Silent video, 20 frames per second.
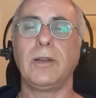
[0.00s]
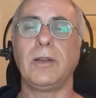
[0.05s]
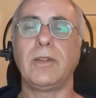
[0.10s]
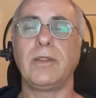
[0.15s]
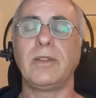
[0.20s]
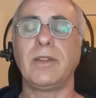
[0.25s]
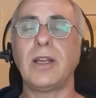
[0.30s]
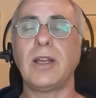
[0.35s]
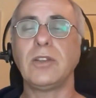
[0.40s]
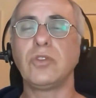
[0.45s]

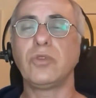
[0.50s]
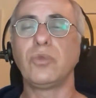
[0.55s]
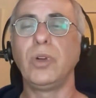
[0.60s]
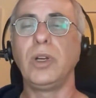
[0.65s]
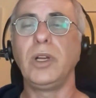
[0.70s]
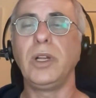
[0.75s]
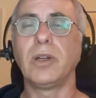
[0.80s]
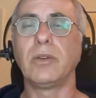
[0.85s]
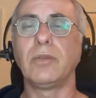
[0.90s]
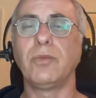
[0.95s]
That's
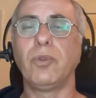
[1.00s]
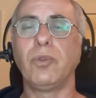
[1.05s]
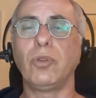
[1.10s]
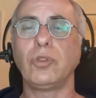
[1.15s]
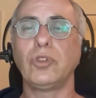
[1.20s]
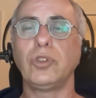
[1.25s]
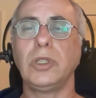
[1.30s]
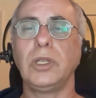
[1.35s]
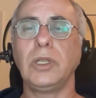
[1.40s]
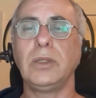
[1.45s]
really
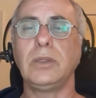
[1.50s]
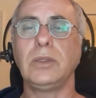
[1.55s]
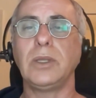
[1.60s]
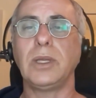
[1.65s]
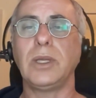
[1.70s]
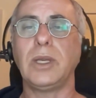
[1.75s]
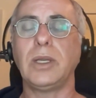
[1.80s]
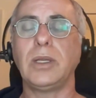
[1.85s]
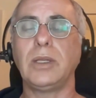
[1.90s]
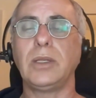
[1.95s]
unfortunate,
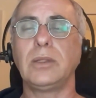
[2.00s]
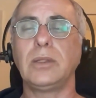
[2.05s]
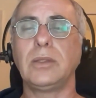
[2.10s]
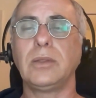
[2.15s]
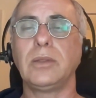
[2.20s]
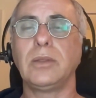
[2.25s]
and